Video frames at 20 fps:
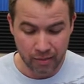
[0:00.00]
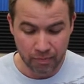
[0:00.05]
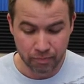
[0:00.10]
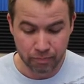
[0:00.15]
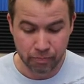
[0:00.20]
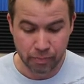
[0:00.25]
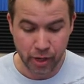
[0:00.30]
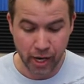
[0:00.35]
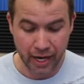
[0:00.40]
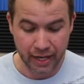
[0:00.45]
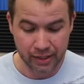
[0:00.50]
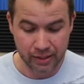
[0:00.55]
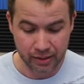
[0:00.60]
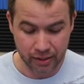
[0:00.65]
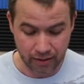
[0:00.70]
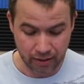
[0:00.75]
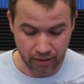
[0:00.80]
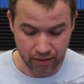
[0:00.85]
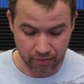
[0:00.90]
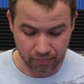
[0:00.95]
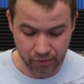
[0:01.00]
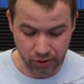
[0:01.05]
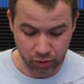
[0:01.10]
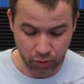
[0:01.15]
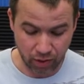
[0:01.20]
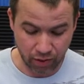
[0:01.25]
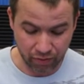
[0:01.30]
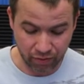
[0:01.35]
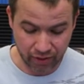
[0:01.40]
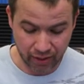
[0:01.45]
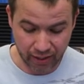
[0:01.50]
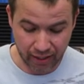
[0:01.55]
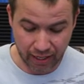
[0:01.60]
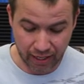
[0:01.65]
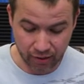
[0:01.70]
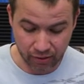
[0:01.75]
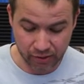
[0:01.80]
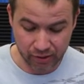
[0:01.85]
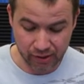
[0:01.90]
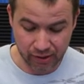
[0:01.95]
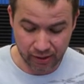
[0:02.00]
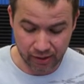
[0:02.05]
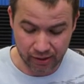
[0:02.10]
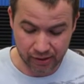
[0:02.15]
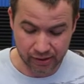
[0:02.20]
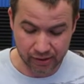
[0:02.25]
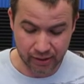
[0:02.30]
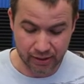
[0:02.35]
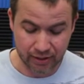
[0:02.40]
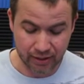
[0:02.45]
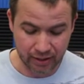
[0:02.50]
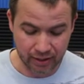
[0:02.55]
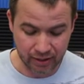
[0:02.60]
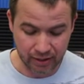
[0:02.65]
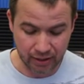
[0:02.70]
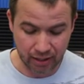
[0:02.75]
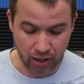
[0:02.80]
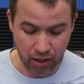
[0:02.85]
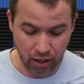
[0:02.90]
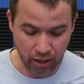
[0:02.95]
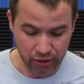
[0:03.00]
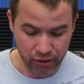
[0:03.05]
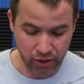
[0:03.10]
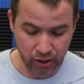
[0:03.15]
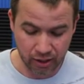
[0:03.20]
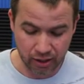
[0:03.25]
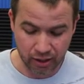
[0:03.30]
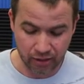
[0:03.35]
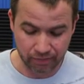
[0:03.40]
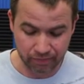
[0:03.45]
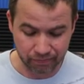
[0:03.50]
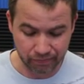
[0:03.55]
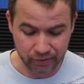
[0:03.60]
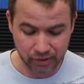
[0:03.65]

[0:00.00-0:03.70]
But um, so everything else is the, oh, I should have done,